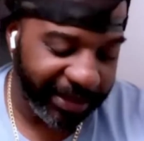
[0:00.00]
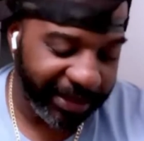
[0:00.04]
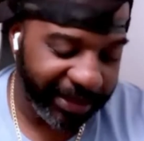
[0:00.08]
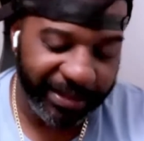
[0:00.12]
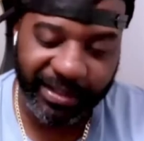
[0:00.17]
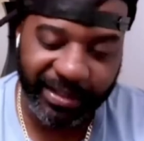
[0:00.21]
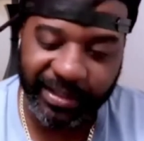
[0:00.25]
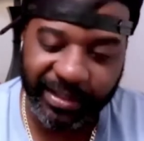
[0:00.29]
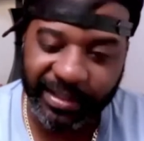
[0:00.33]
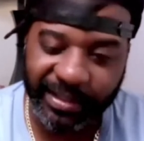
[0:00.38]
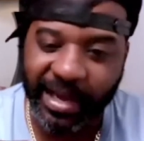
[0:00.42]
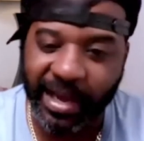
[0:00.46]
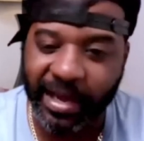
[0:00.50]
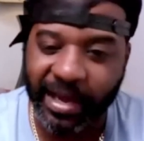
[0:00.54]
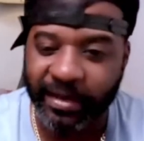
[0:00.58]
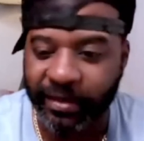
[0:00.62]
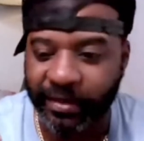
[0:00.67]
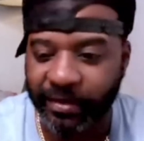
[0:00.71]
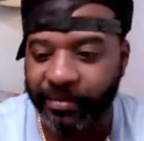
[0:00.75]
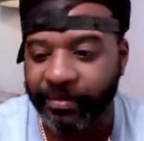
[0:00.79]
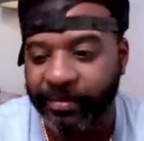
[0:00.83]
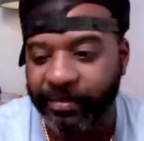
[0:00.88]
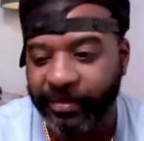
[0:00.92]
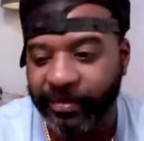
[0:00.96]
she just kind
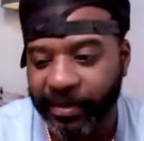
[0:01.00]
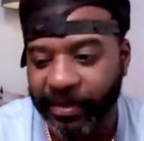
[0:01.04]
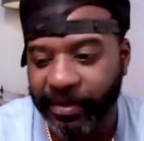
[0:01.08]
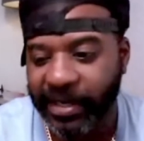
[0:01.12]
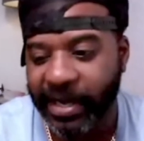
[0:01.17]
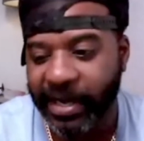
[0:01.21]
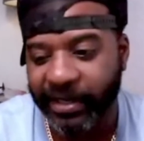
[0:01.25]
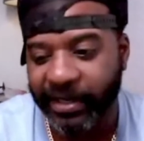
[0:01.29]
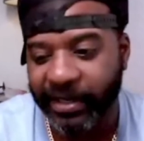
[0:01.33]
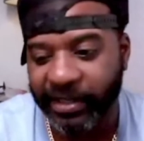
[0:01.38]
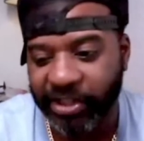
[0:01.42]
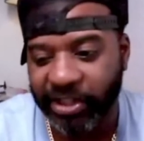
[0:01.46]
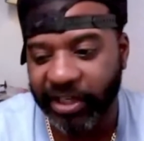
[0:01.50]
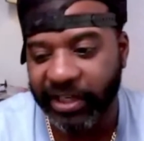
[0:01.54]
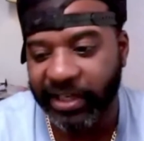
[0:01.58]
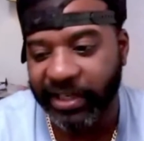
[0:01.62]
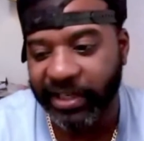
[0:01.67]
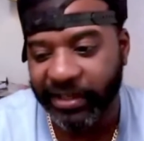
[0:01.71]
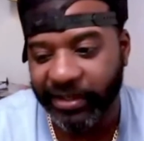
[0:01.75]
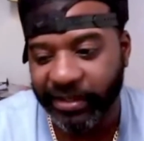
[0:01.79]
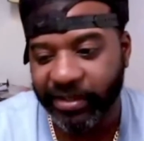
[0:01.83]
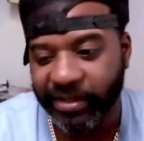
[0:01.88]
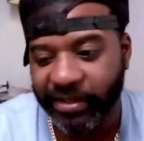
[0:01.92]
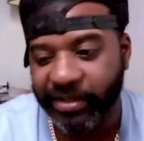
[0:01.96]
of
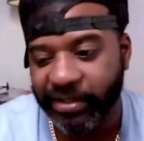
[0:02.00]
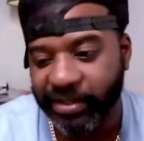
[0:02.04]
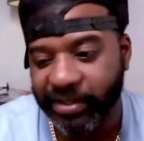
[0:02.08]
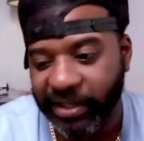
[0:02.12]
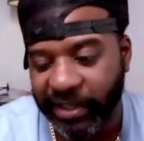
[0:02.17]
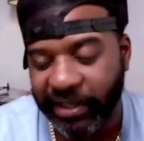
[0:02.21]
changed